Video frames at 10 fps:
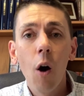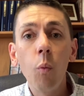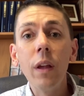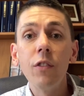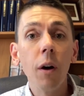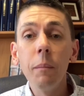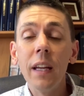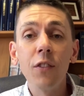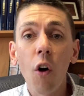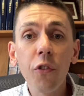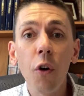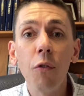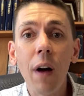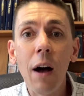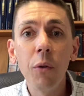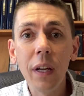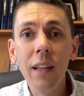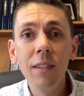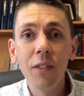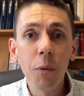Wisdom is also found
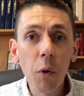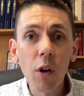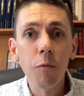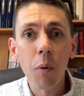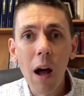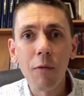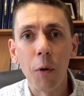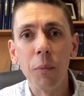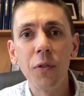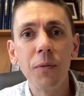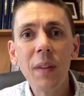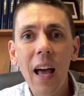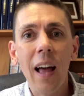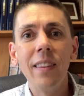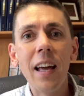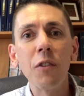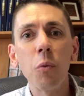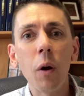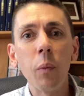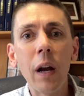in the book of Proverbs, and that is
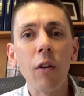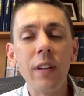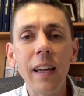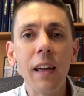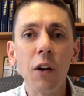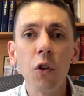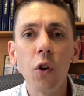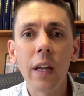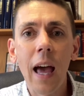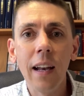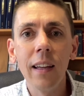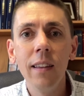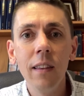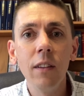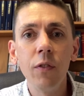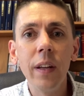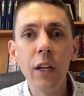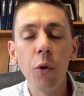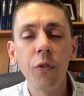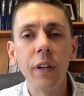what we are taking a look at in this
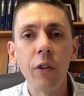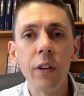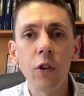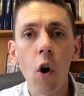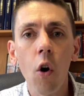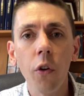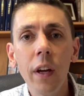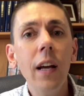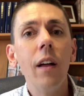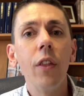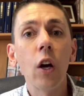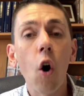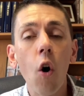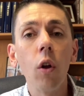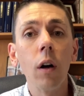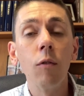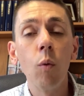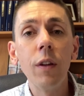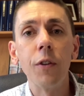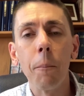video series called The Call of
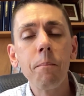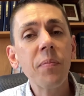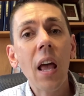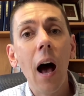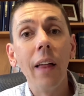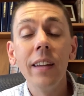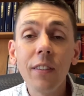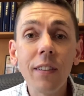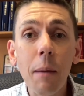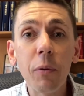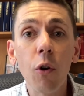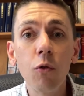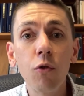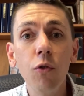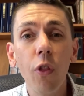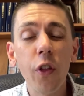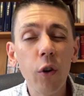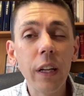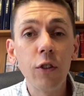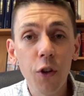Wisdom. Uh, this is episode
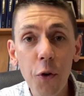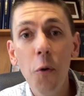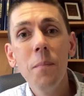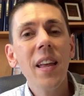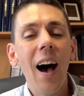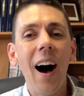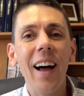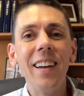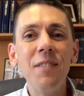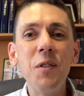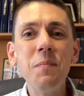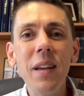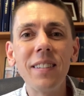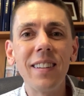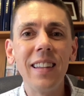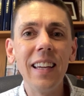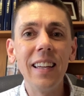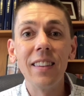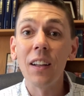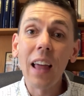32. Uh, and if you missed the,
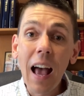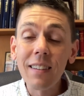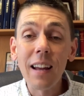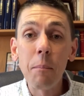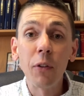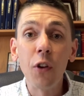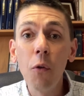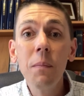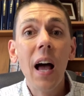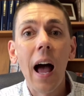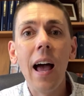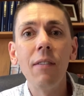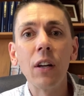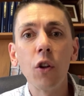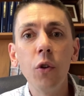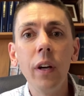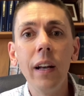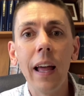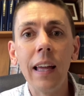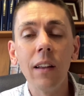the last episode, I have included
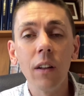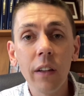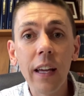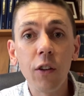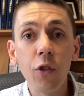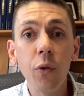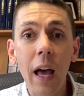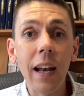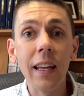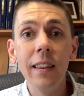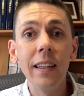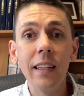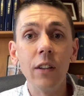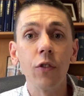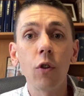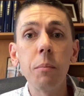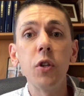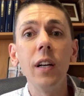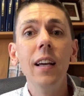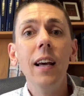a link to that in the
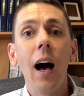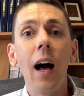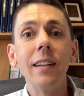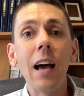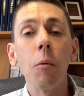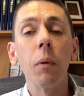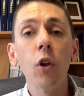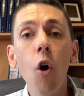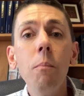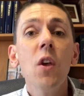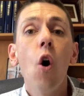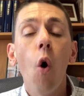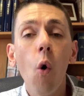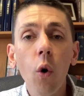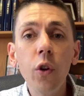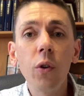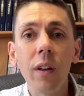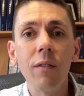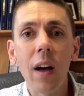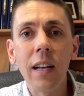description uh, down below, or you
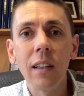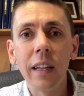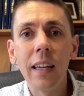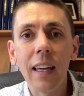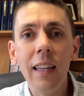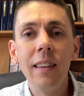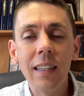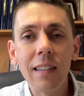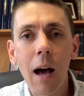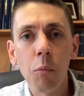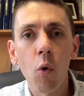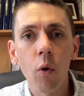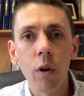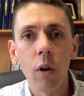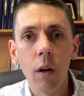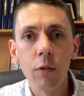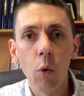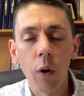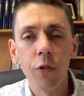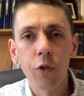can find a link in the top corner of
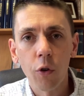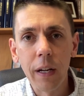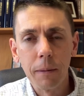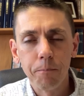your screen.